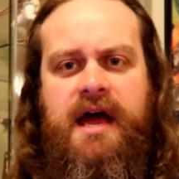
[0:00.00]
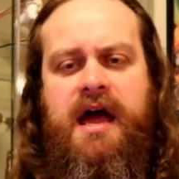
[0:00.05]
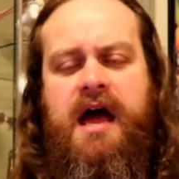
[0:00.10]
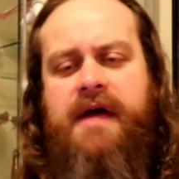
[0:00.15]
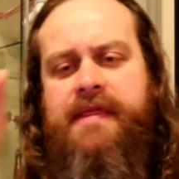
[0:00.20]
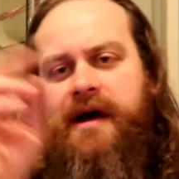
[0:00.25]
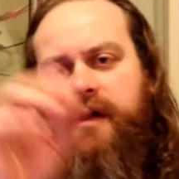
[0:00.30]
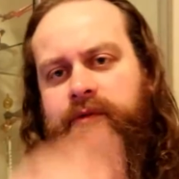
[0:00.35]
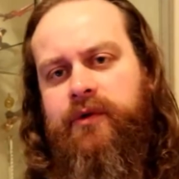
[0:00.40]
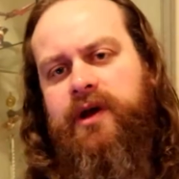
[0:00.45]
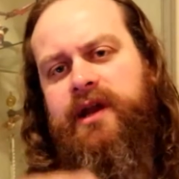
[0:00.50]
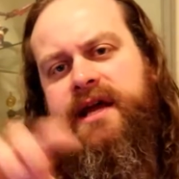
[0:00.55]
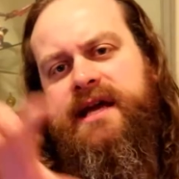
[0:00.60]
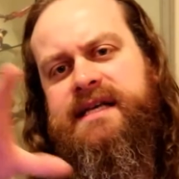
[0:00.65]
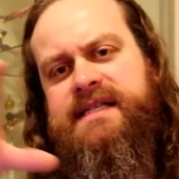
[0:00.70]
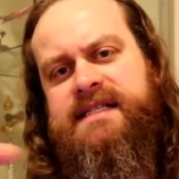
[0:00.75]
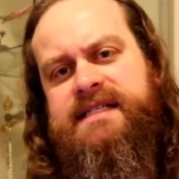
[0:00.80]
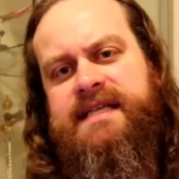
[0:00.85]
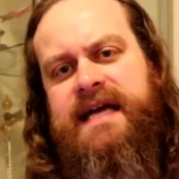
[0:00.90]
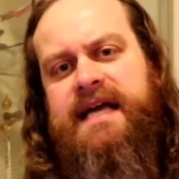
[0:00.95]
And that really
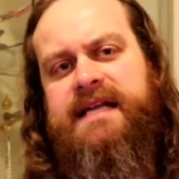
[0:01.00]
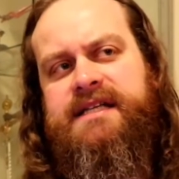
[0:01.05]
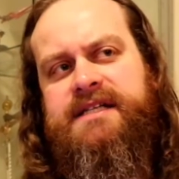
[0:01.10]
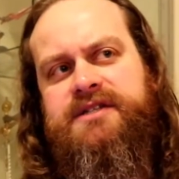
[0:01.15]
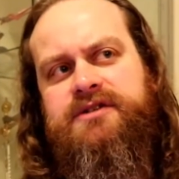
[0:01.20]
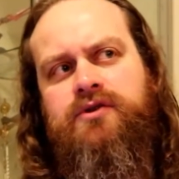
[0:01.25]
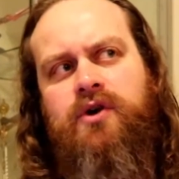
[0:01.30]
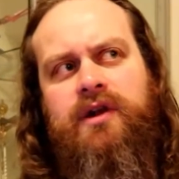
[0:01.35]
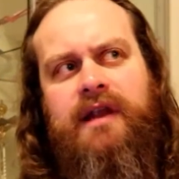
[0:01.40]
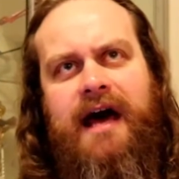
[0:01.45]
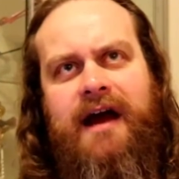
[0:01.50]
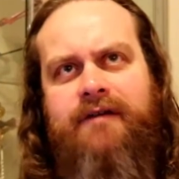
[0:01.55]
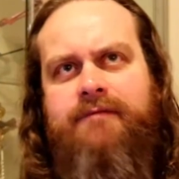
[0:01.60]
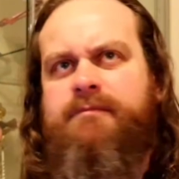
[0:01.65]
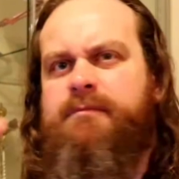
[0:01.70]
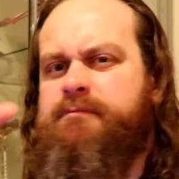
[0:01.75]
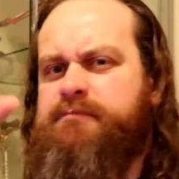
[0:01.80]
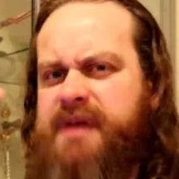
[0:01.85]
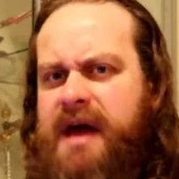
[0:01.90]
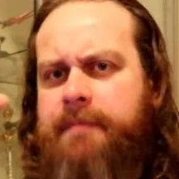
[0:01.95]
extends to a lot
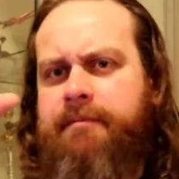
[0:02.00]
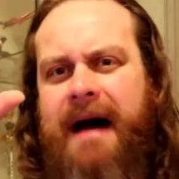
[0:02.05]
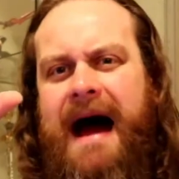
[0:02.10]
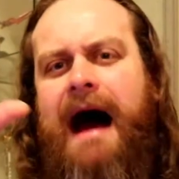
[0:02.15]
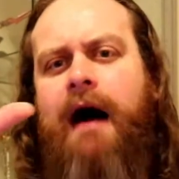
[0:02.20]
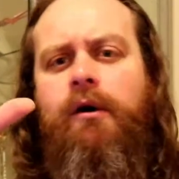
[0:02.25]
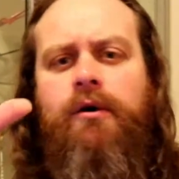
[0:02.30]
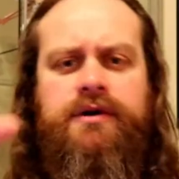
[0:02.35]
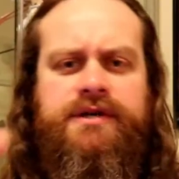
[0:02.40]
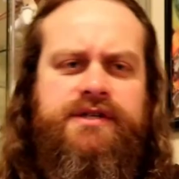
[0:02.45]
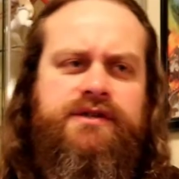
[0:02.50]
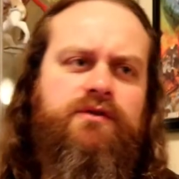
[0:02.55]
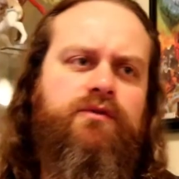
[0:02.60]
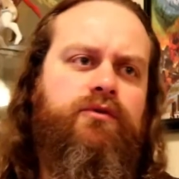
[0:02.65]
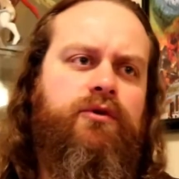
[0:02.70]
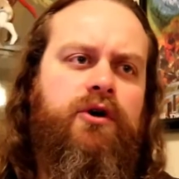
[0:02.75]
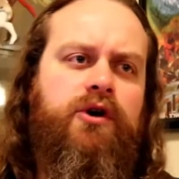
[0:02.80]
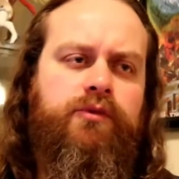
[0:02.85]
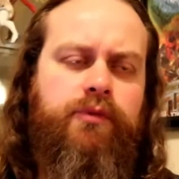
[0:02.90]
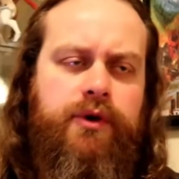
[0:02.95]
of big powers in the
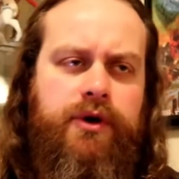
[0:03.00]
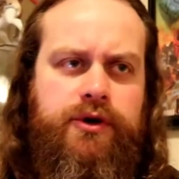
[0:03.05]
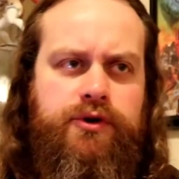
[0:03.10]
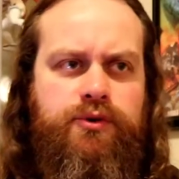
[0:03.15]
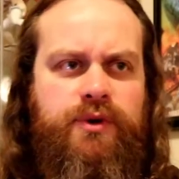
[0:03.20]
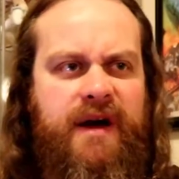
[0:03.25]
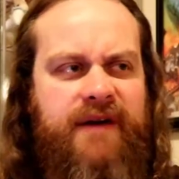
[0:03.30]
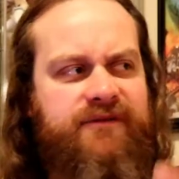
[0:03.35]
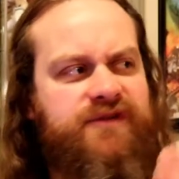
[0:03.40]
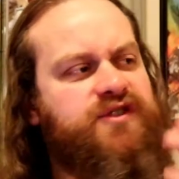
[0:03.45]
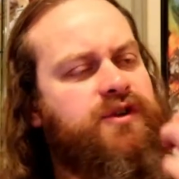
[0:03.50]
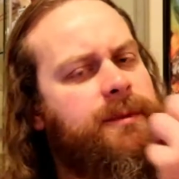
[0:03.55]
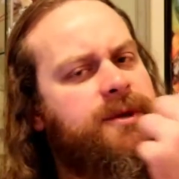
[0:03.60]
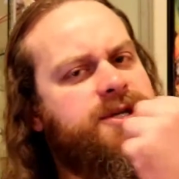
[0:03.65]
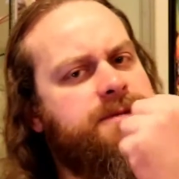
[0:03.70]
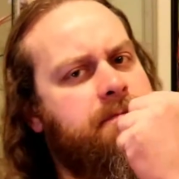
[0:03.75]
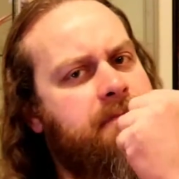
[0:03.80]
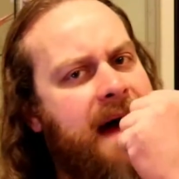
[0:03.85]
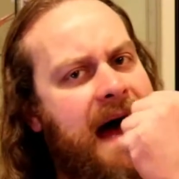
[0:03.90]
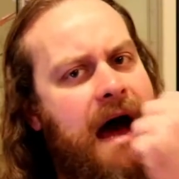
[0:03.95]
world, where you have so
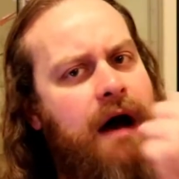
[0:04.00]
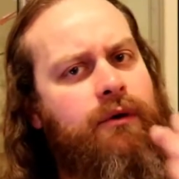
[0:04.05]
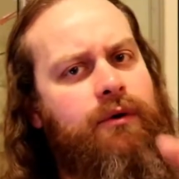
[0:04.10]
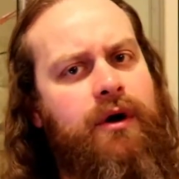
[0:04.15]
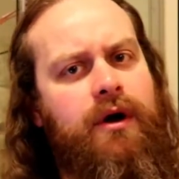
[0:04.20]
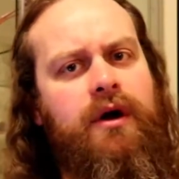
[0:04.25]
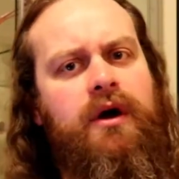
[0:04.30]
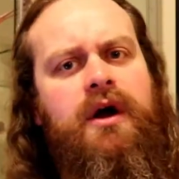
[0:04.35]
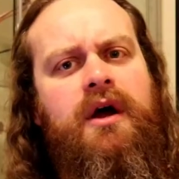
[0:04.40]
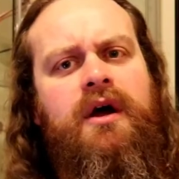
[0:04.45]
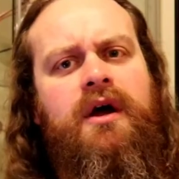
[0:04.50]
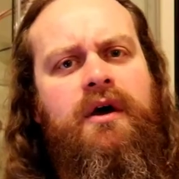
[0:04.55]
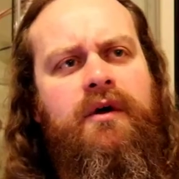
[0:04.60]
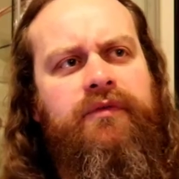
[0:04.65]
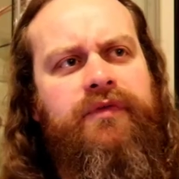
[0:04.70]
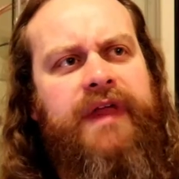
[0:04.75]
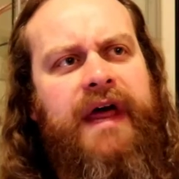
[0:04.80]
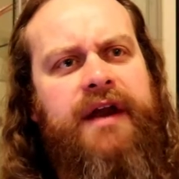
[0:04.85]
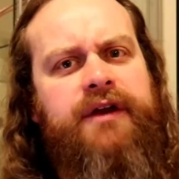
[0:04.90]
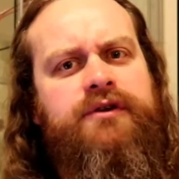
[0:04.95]
much power
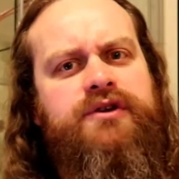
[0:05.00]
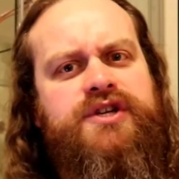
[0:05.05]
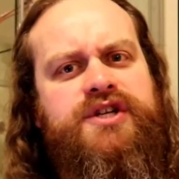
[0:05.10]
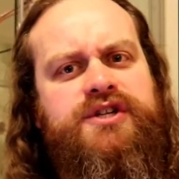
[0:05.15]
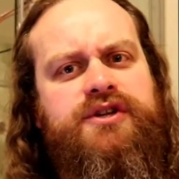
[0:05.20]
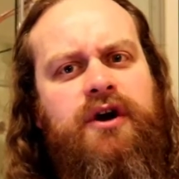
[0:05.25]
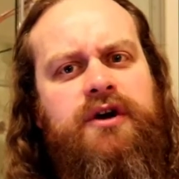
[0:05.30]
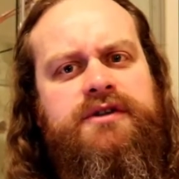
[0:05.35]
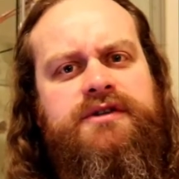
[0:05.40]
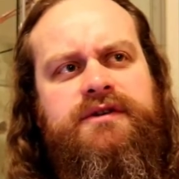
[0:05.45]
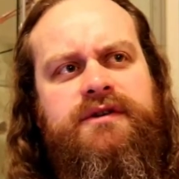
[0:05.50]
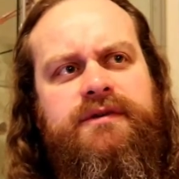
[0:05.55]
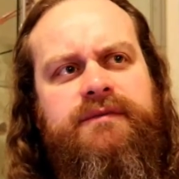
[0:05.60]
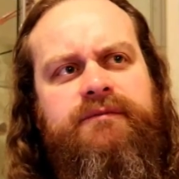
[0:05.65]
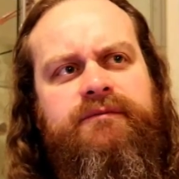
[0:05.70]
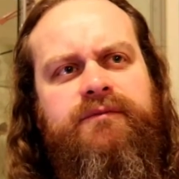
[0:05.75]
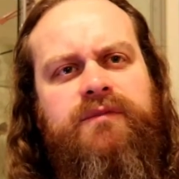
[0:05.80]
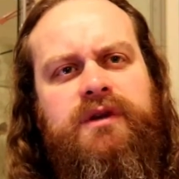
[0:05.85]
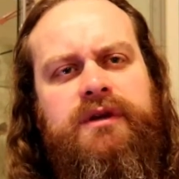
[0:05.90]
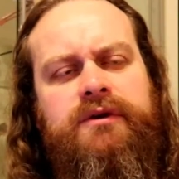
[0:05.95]
that you start
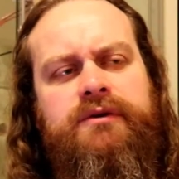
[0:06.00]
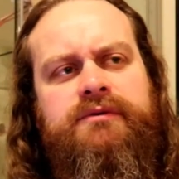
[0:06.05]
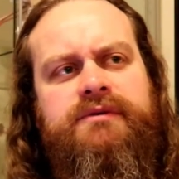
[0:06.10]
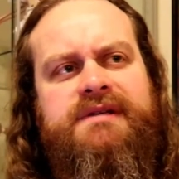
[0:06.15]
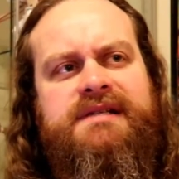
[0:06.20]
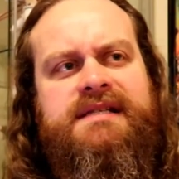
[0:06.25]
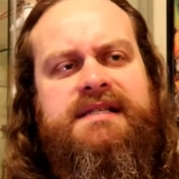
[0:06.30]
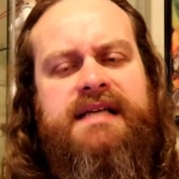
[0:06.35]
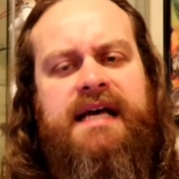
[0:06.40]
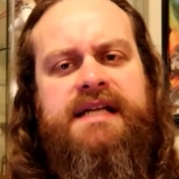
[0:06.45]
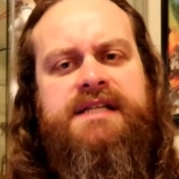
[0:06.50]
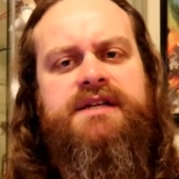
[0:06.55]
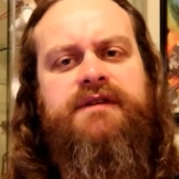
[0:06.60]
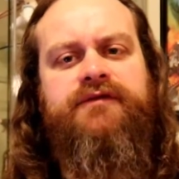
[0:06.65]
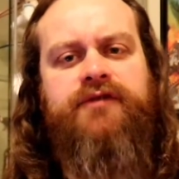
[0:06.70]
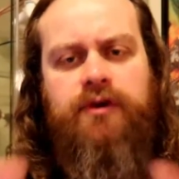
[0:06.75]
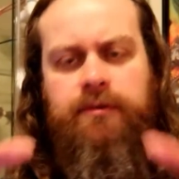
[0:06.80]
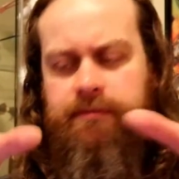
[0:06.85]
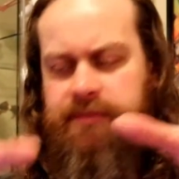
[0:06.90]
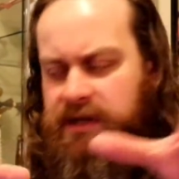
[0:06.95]
to lose sense
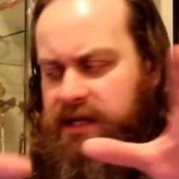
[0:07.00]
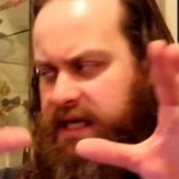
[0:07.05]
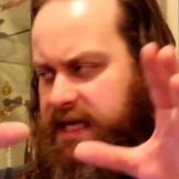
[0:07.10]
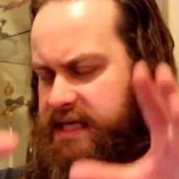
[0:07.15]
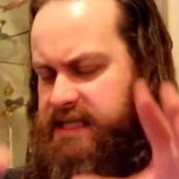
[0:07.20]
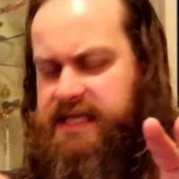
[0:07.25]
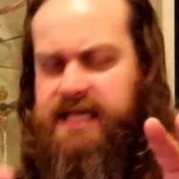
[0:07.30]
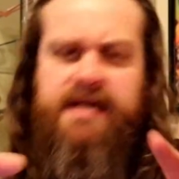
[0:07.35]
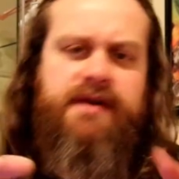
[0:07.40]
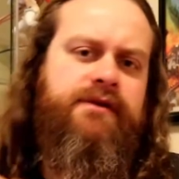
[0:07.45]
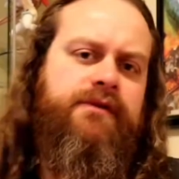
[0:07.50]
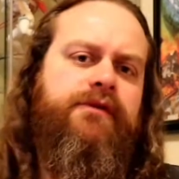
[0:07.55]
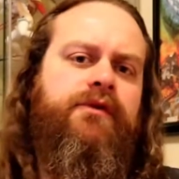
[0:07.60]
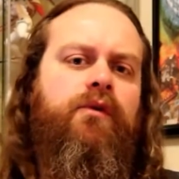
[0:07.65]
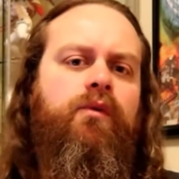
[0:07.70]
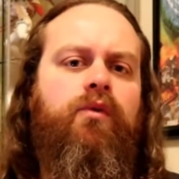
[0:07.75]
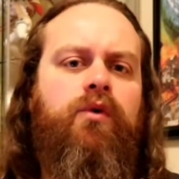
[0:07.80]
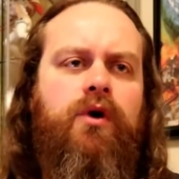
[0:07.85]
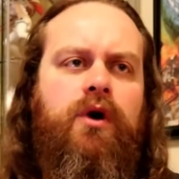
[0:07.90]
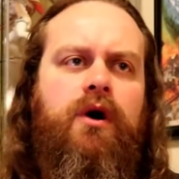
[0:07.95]
of your place in the
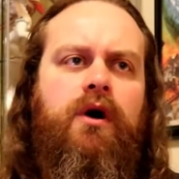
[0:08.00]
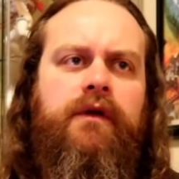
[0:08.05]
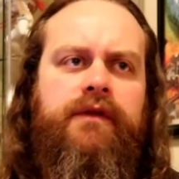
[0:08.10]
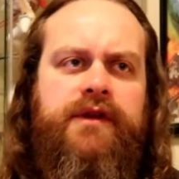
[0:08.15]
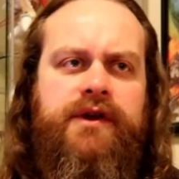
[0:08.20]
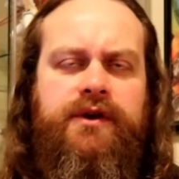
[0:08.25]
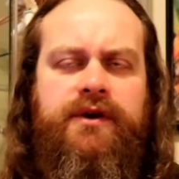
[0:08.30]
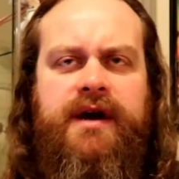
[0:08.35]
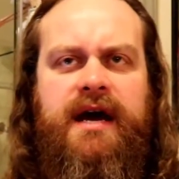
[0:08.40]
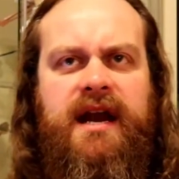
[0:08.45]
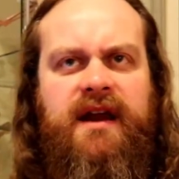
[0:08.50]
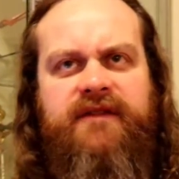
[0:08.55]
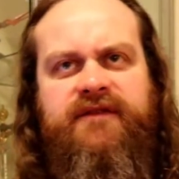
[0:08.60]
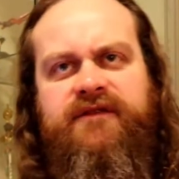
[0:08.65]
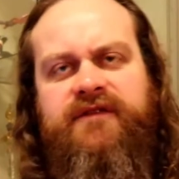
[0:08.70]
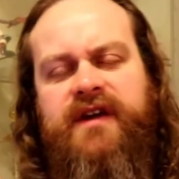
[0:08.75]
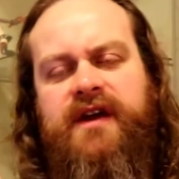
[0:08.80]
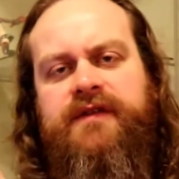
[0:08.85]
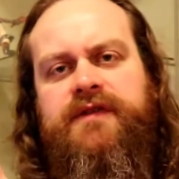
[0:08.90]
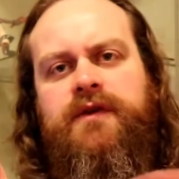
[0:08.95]
world, and you kind of
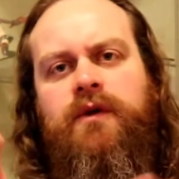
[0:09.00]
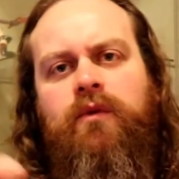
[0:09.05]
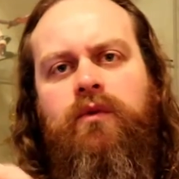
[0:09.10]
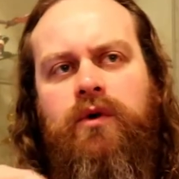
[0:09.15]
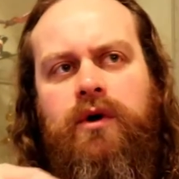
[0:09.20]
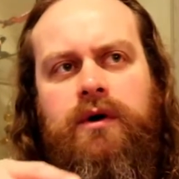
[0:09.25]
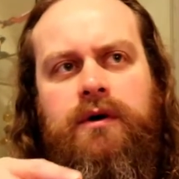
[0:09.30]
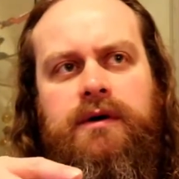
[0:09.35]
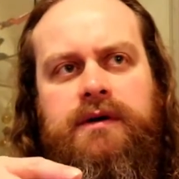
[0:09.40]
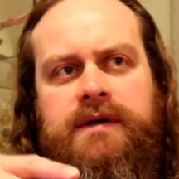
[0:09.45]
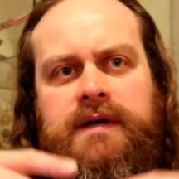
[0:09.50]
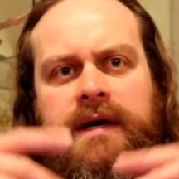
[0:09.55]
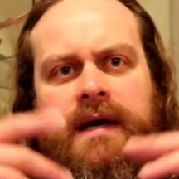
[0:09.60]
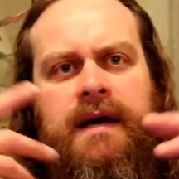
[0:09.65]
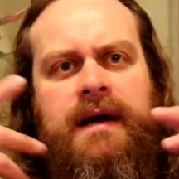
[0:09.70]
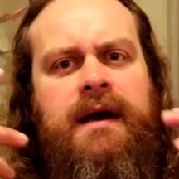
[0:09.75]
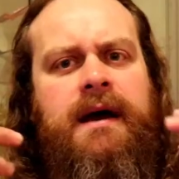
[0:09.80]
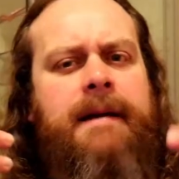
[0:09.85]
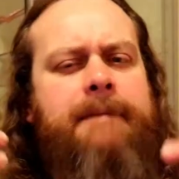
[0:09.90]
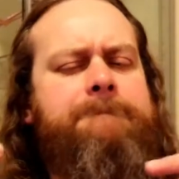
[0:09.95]
think the world
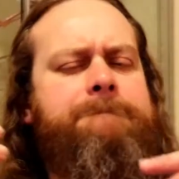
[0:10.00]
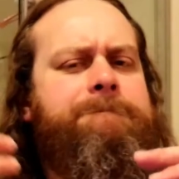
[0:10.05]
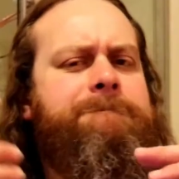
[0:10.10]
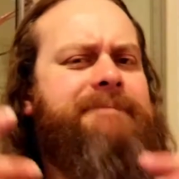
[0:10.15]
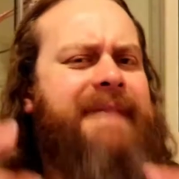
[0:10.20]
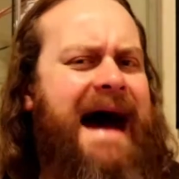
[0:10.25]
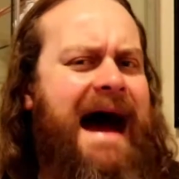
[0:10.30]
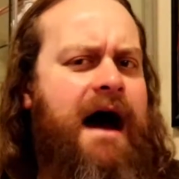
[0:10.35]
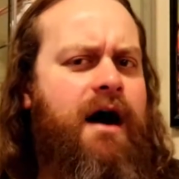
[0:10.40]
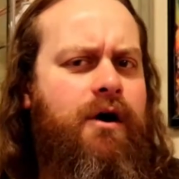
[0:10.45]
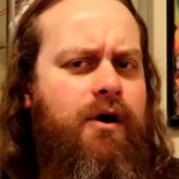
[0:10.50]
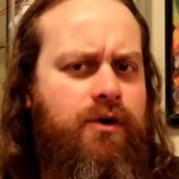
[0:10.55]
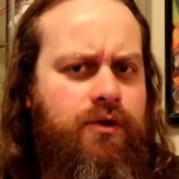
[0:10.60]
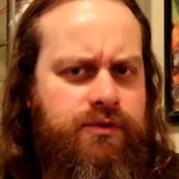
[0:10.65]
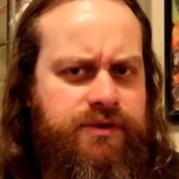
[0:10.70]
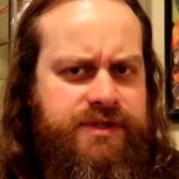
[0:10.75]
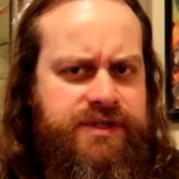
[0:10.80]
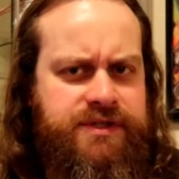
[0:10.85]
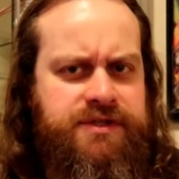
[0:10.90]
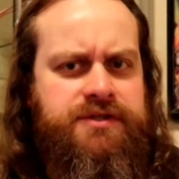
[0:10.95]

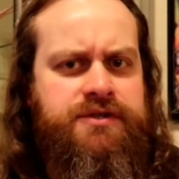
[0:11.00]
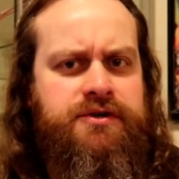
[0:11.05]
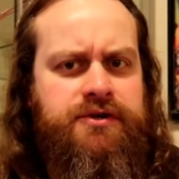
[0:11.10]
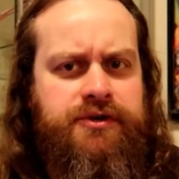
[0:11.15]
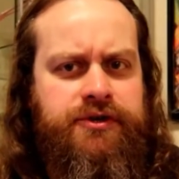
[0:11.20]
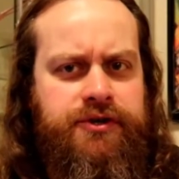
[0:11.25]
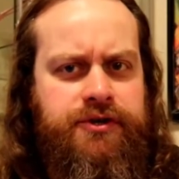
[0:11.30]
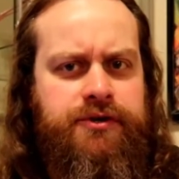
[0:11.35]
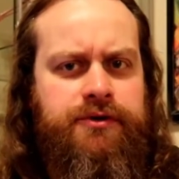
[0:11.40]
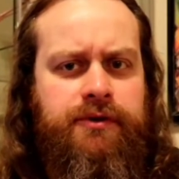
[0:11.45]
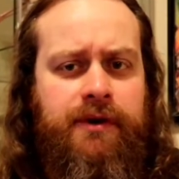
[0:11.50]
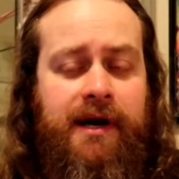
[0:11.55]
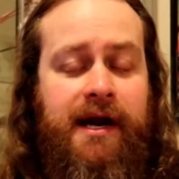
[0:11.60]
bows to you.